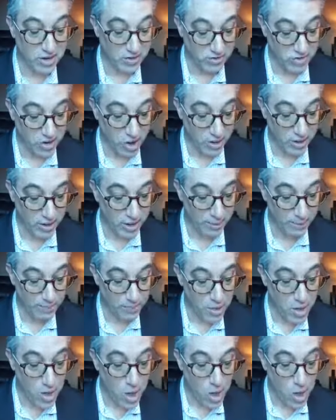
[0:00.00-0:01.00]
Kentucky.
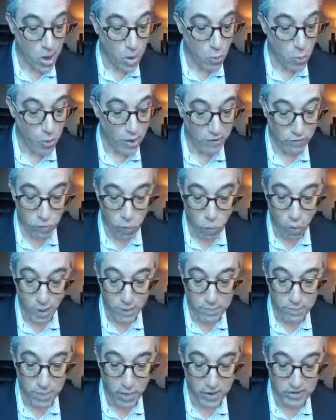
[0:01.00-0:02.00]
We have
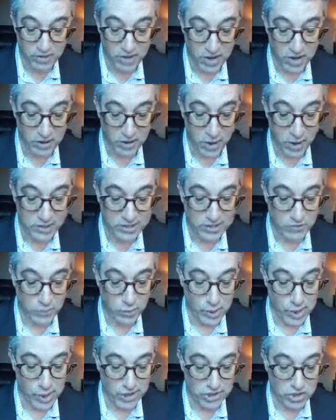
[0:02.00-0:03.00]
one bus and lots of
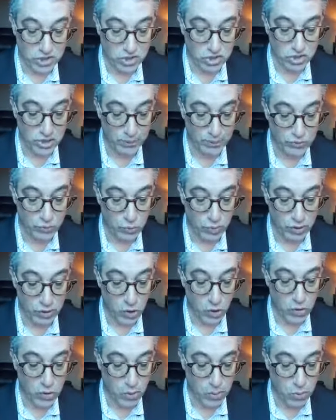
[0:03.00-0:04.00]
relationships with
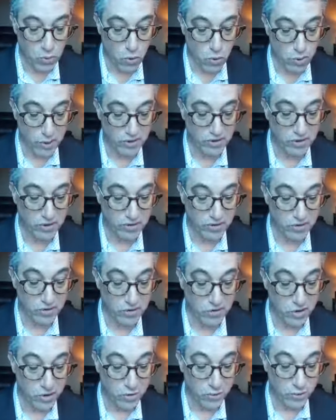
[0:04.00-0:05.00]
local breweries and
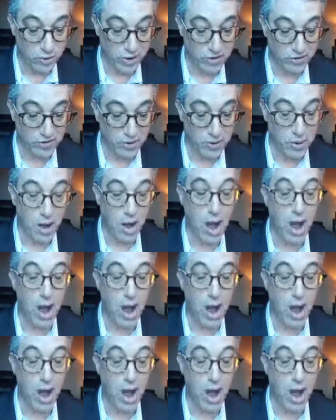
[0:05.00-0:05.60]
distilleries.